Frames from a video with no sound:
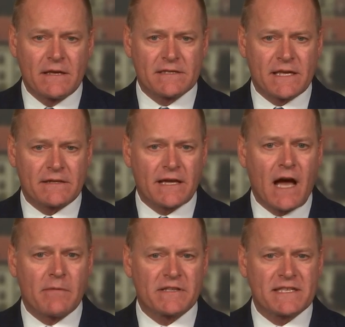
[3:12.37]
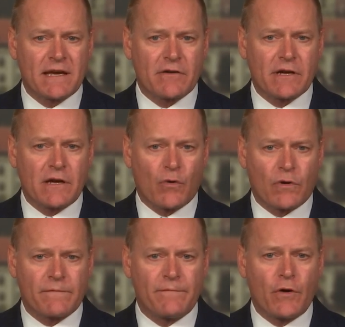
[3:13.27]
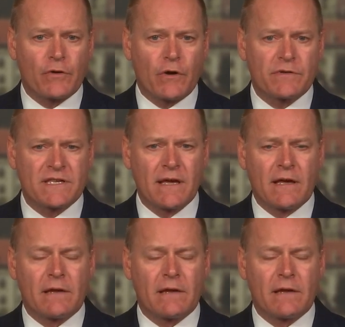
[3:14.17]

send commissary or photos,